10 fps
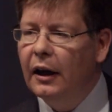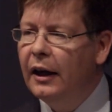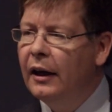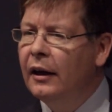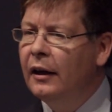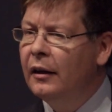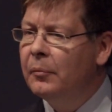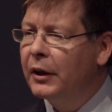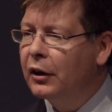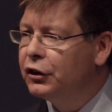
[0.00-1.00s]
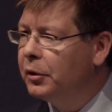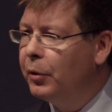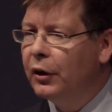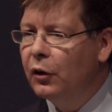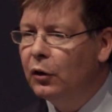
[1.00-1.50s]
is, because you
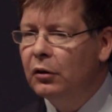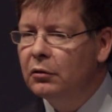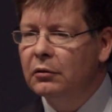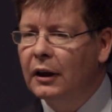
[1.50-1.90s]
put your